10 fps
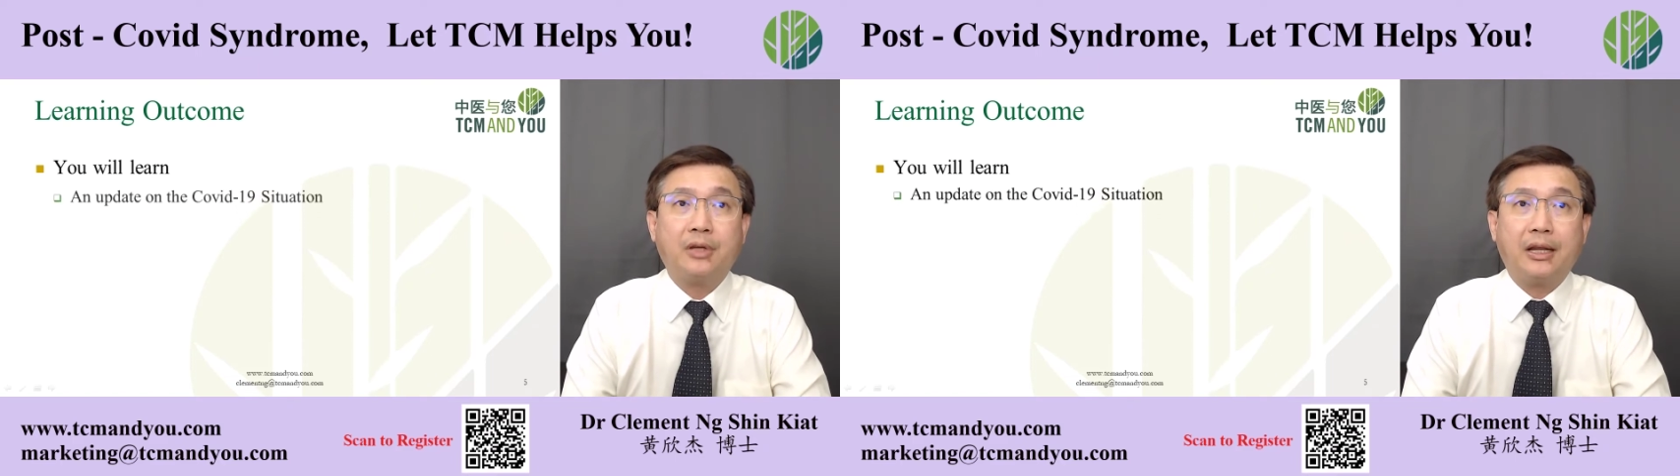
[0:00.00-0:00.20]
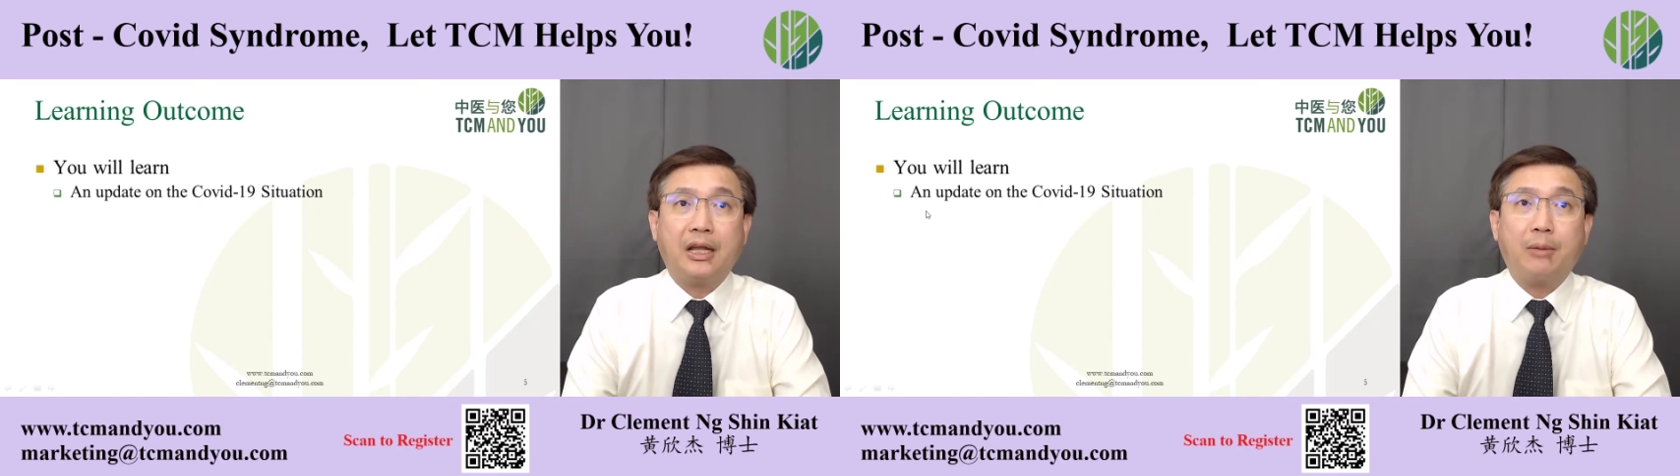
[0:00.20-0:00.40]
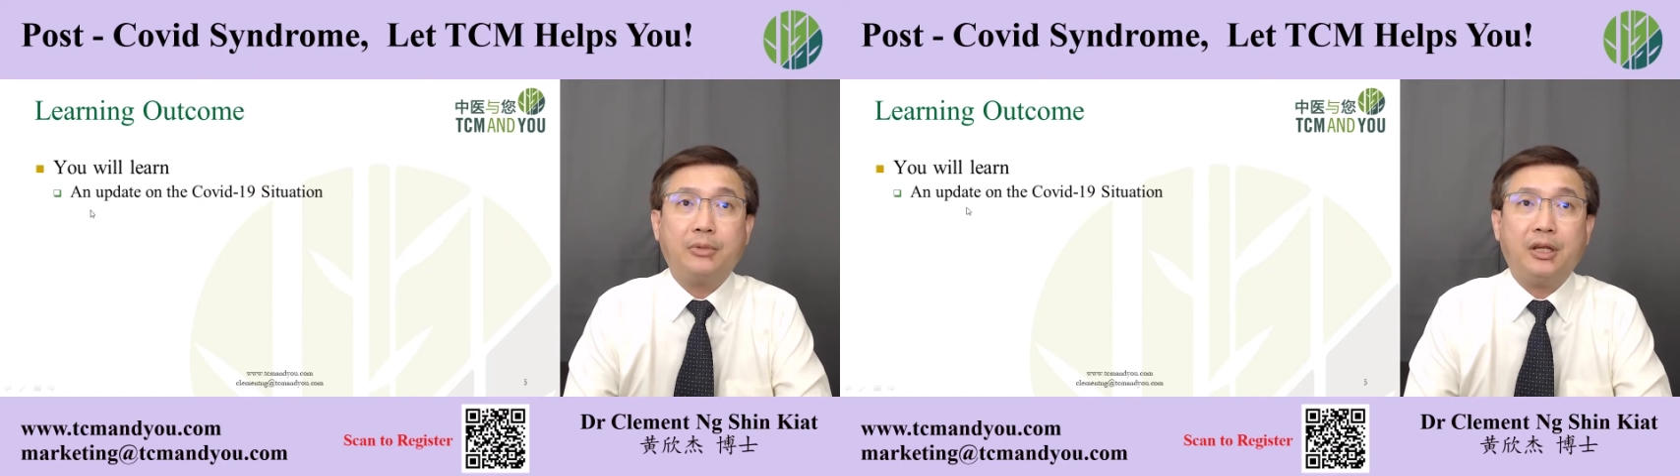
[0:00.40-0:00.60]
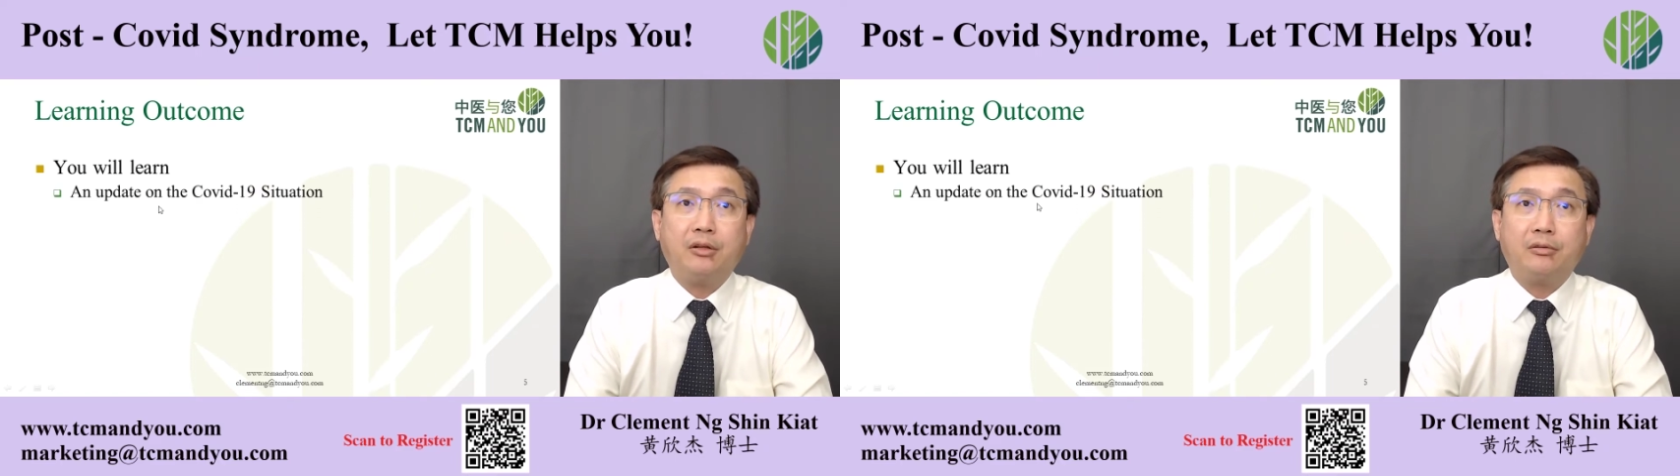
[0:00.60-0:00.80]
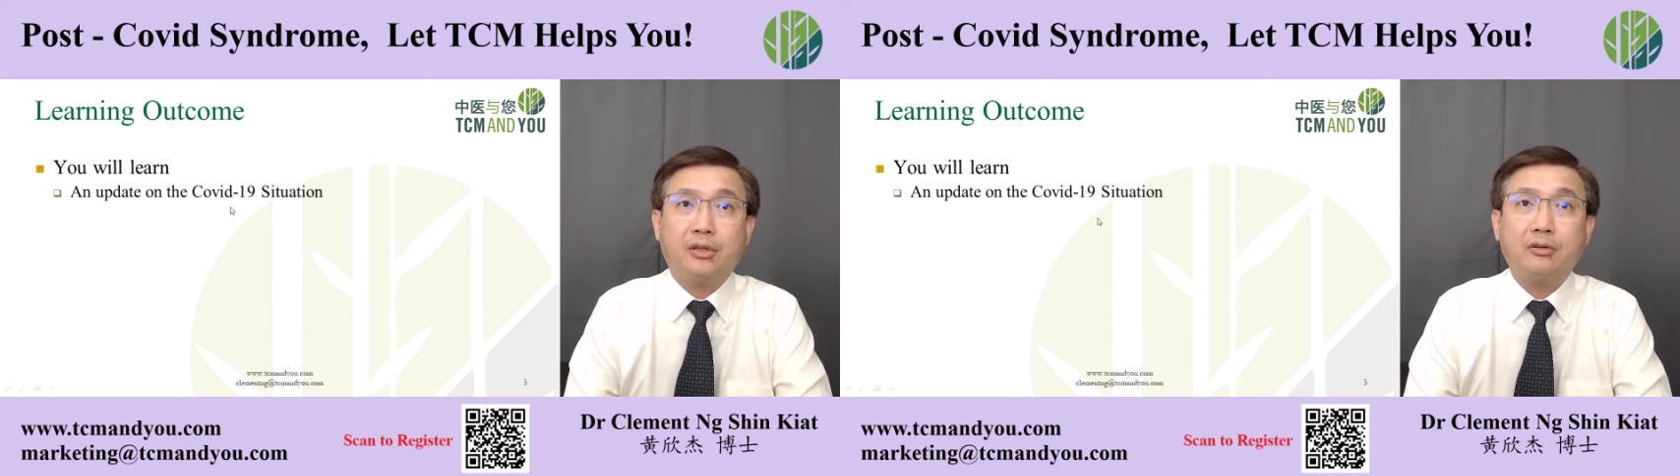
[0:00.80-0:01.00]
an update
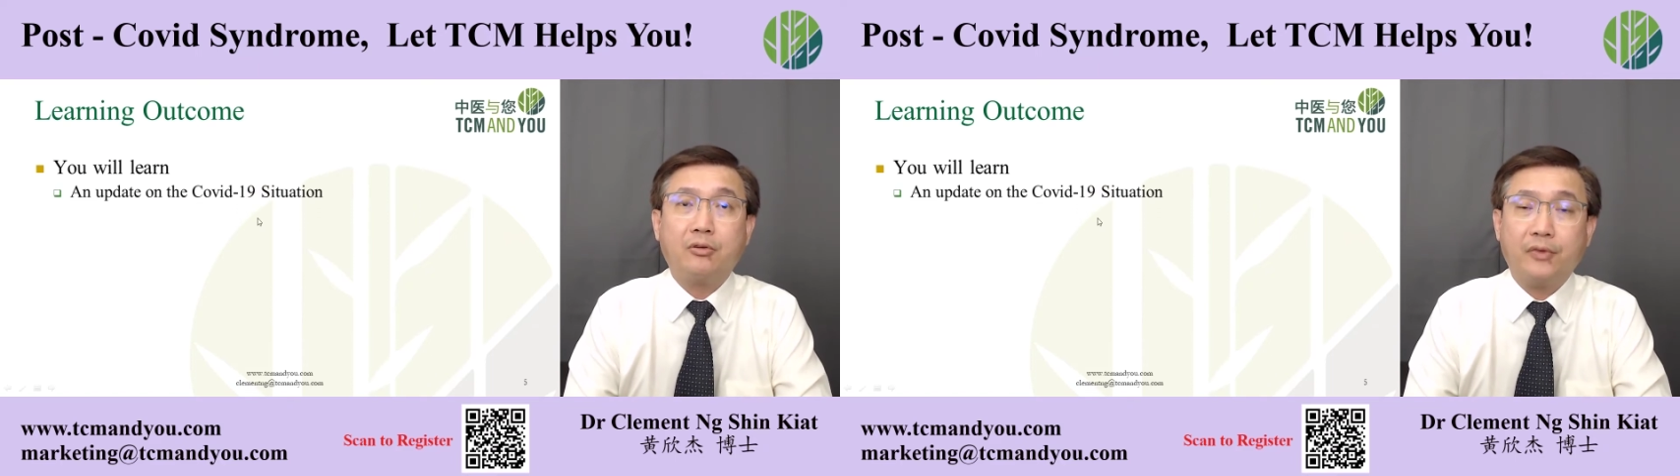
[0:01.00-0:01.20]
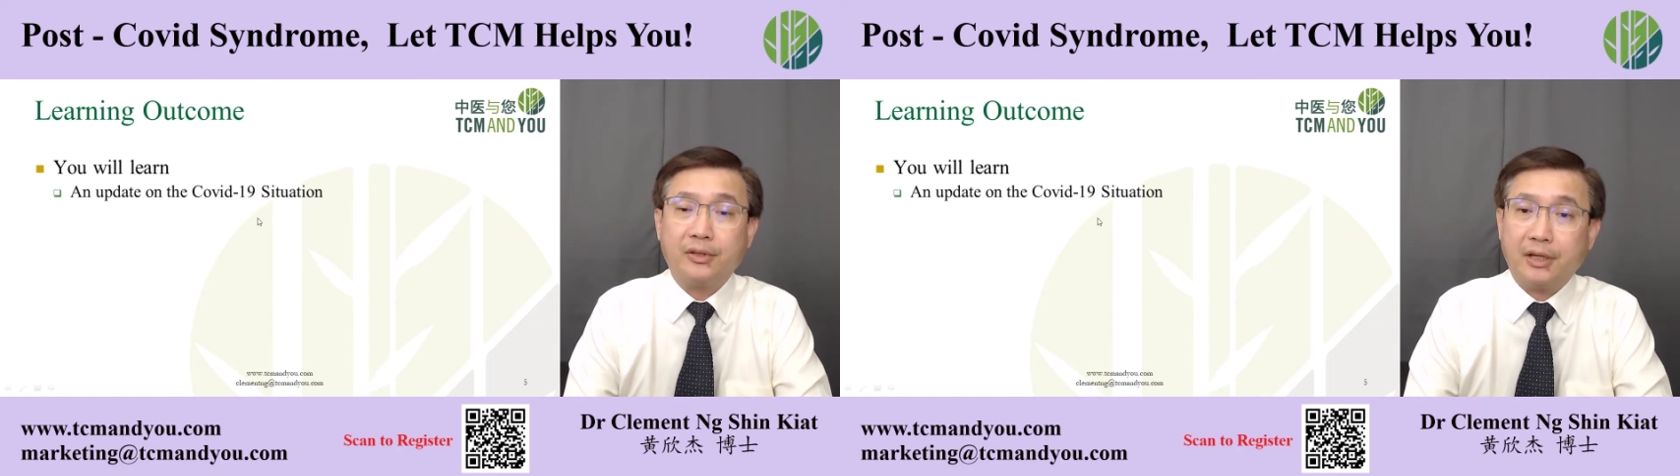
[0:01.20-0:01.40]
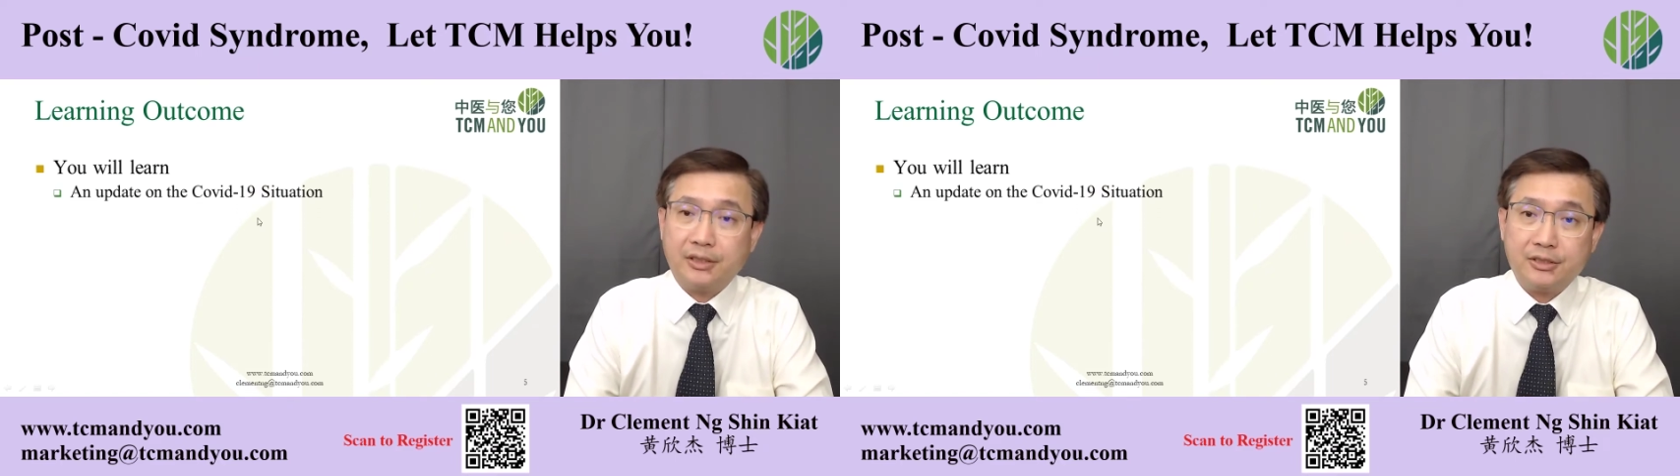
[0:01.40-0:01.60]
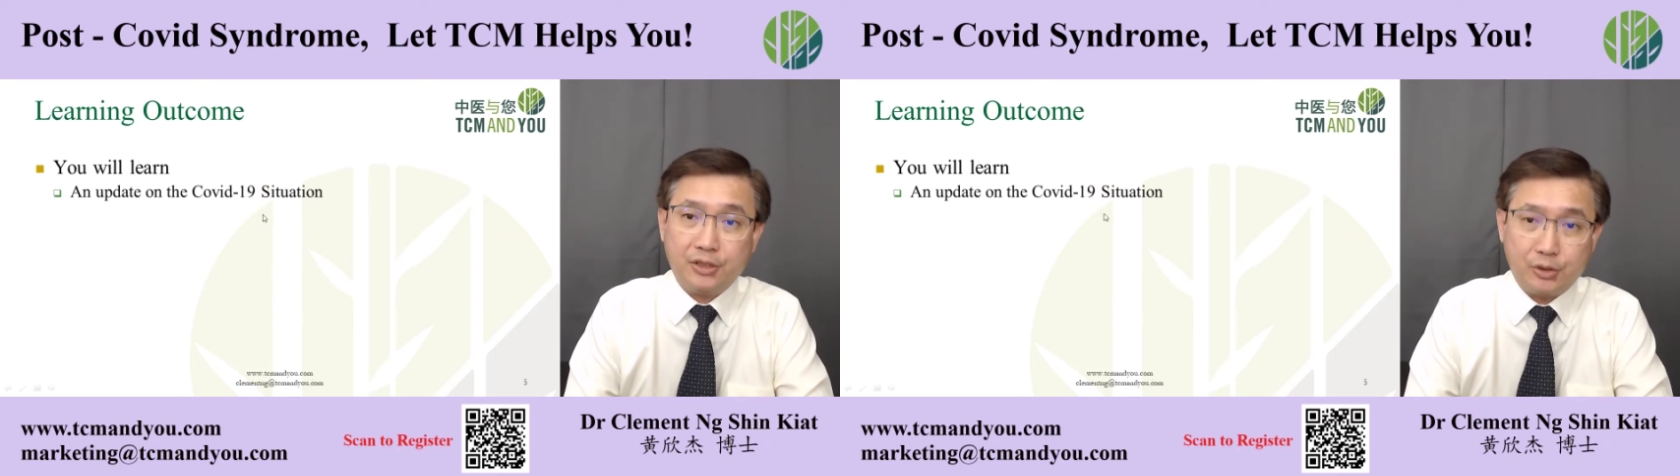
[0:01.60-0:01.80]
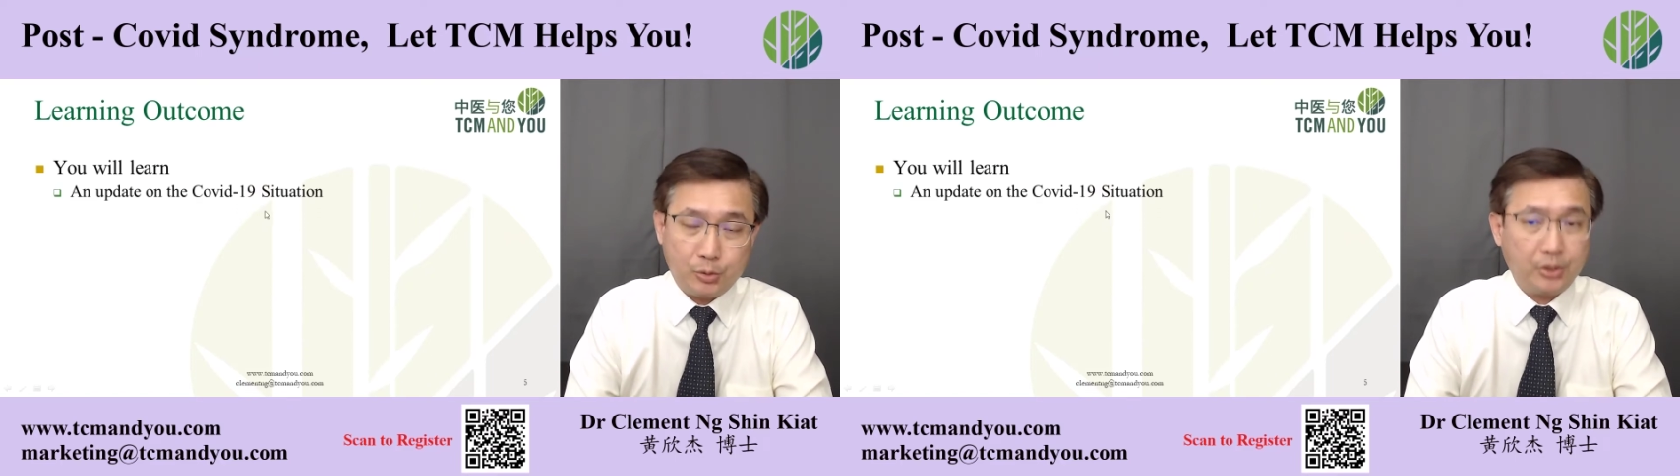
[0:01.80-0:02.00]
on the COVID-19
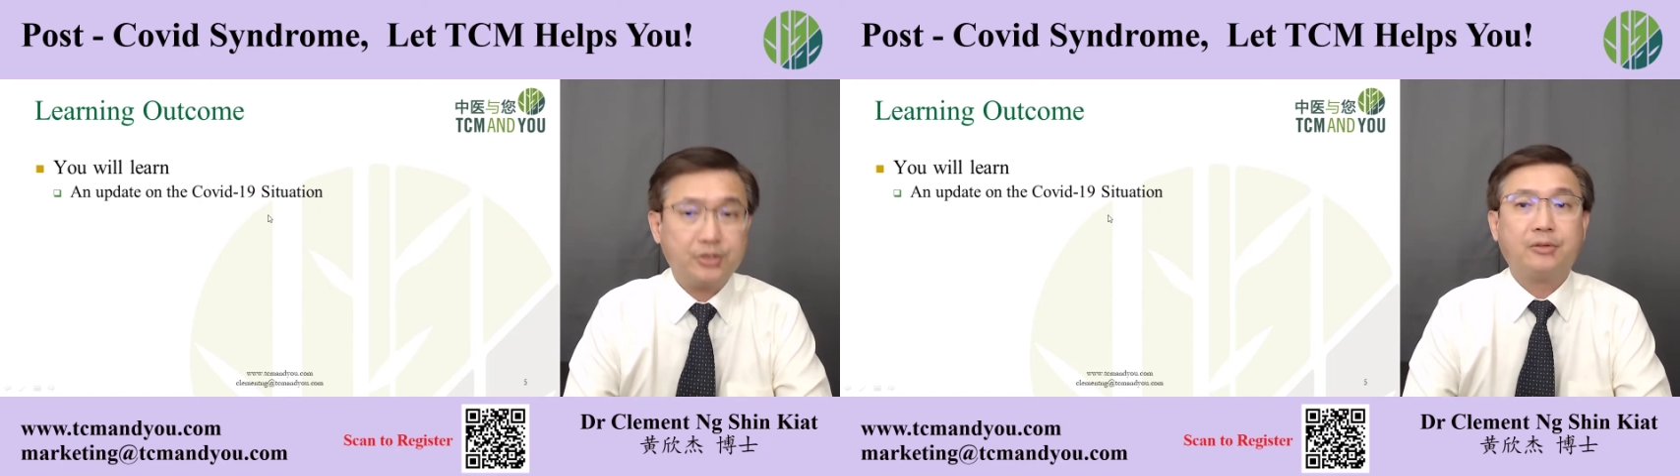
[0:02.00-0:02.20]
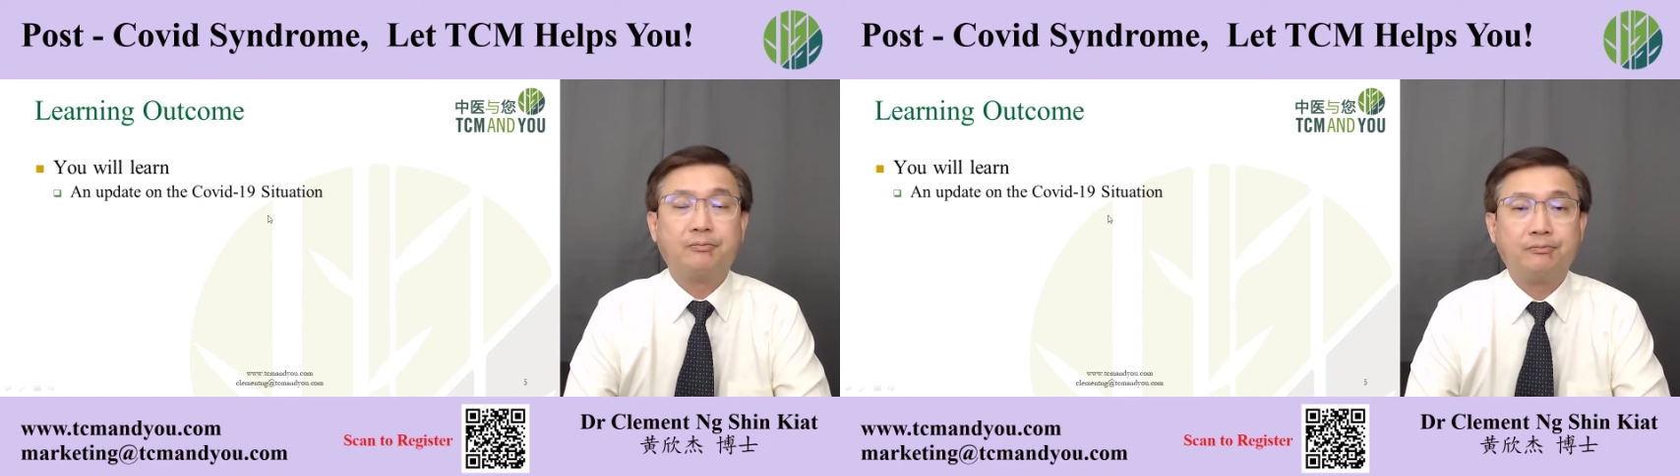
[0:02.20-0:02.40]
situation.